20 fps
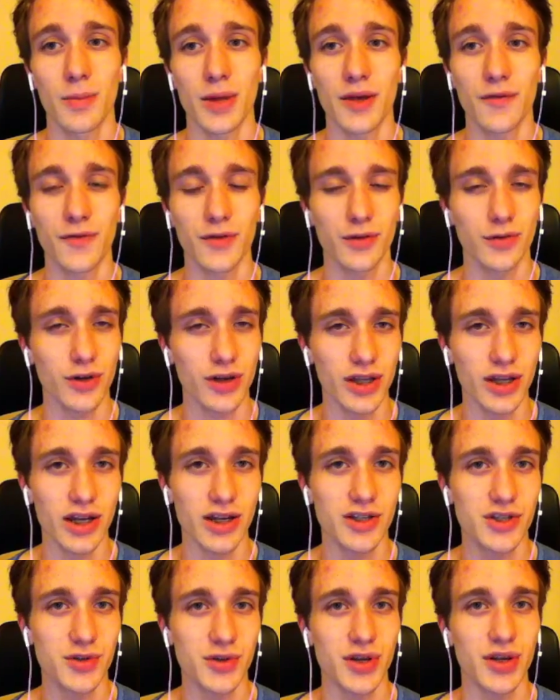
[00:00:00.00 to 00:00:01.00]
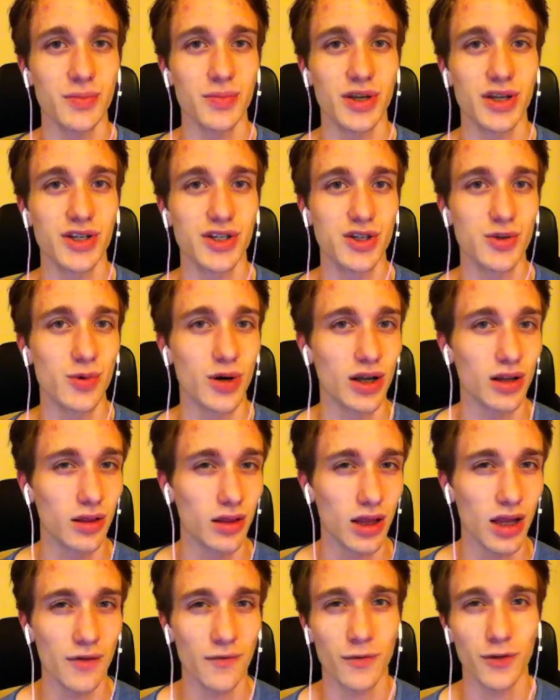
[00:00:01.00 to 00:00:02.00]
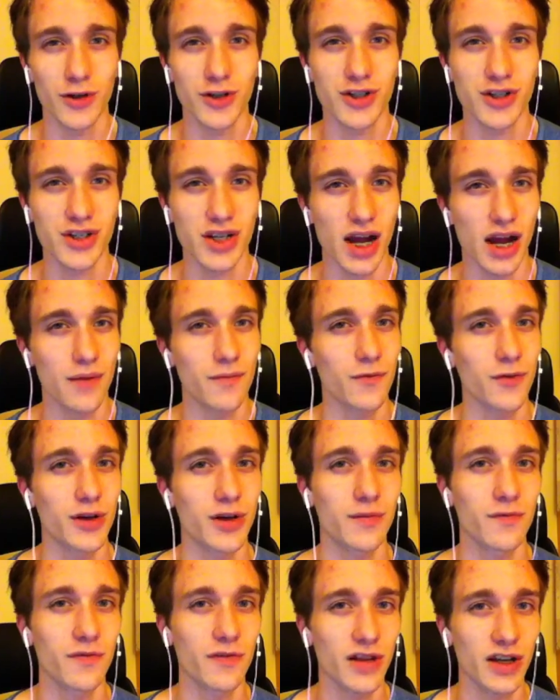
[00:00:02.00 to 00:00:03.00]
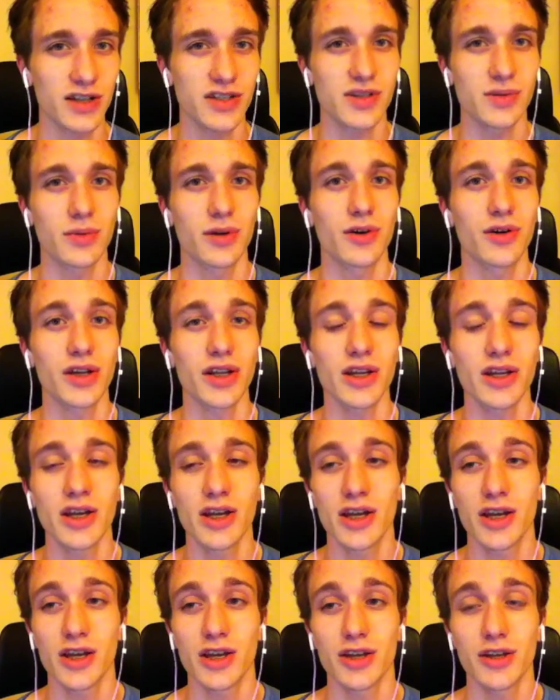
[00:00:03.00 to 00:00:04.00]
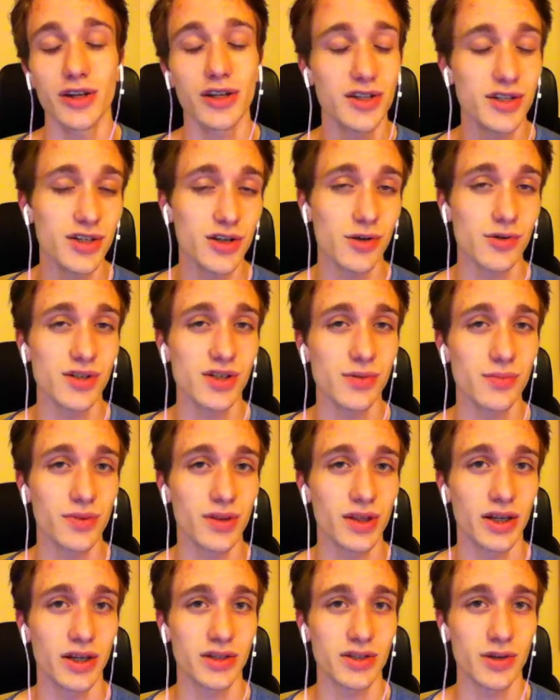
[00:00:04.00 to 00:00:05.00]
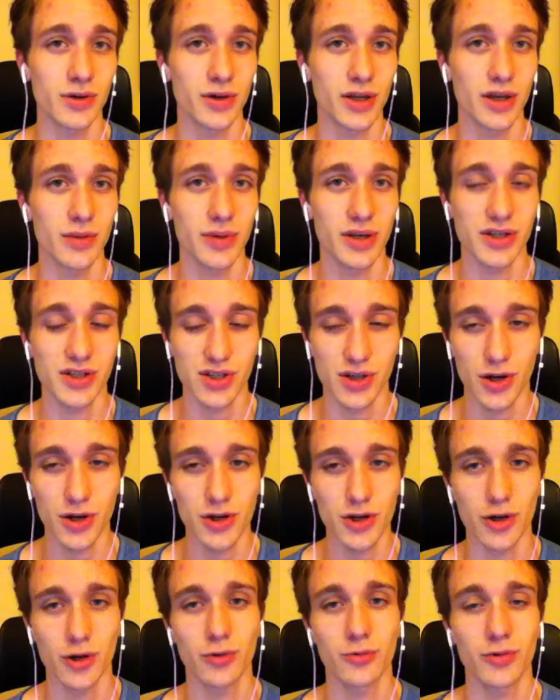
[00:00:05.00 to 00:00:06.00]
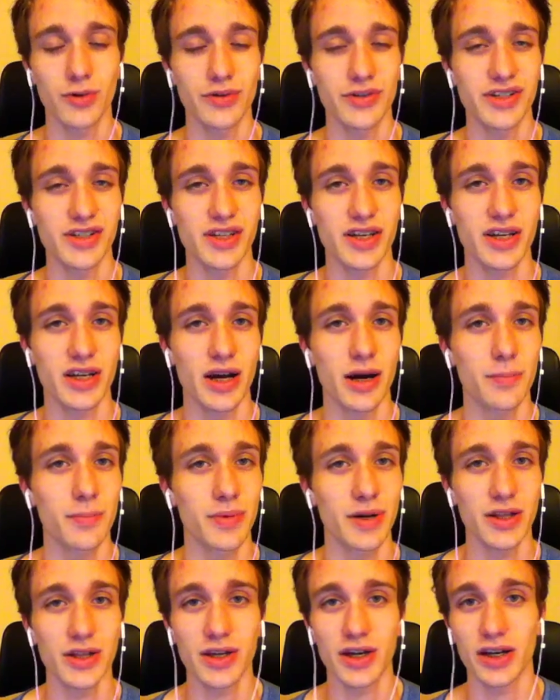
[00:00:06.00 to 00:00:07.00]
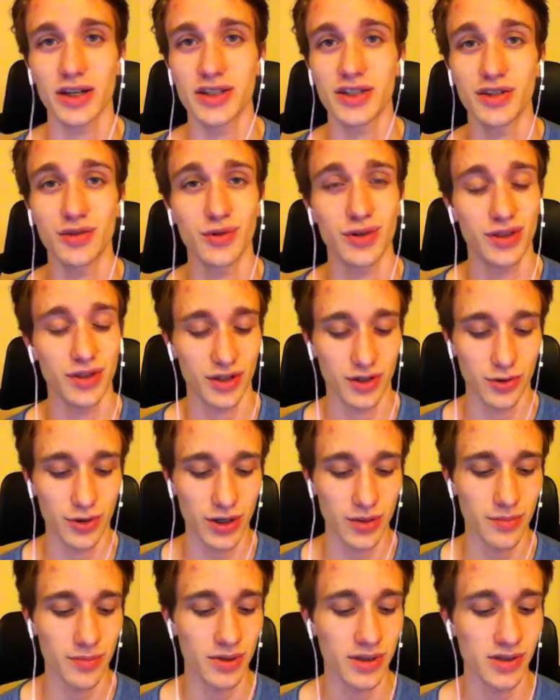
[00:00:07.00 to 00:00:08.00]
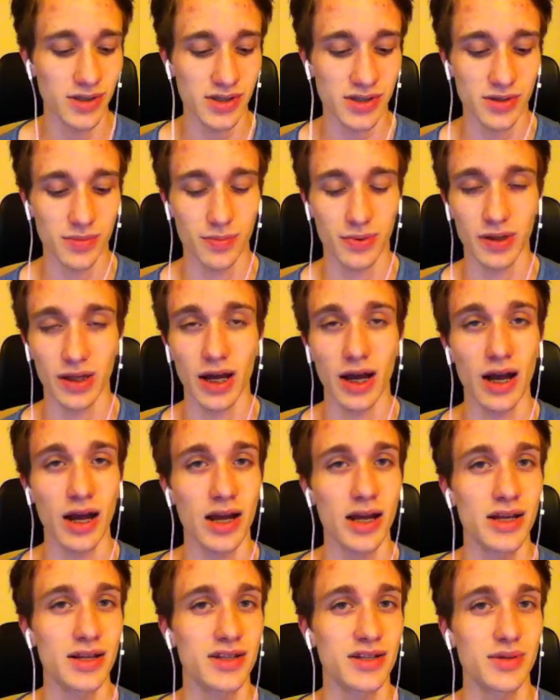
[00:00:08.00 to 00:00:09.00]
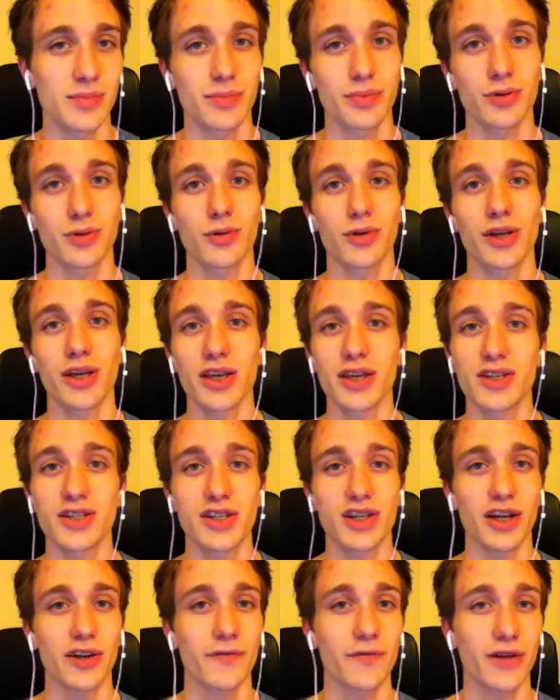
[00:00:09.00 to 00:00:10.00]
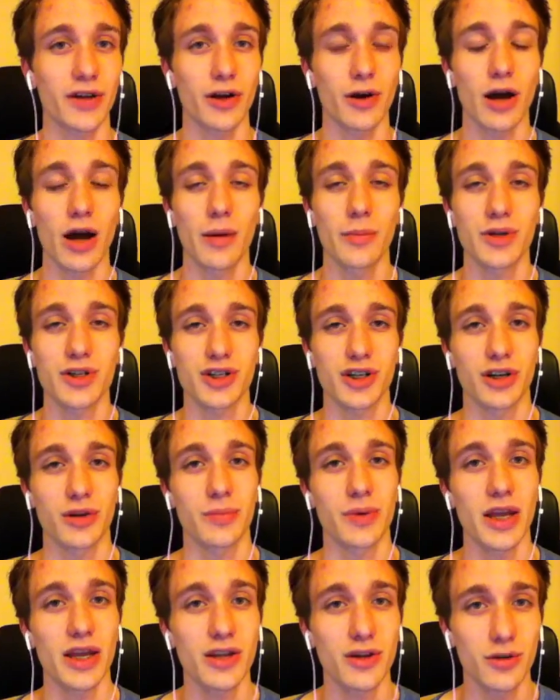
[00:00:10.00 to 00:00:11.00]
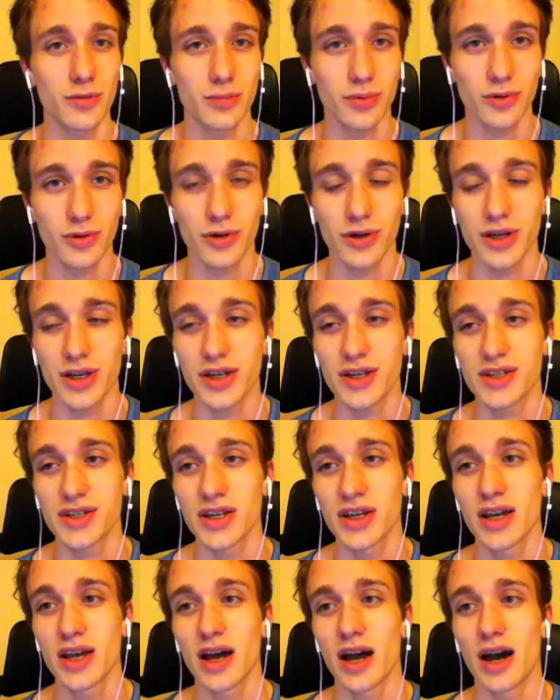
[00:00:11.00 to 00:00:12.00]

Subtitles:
If you're looking at doing it because you want leverage, time, freedom, flexibility, you need to know some things, okay? Because starting your own real estate company, you got to deal with equipment, supplies, employees. You got to figure out how much you're going to pay your employees,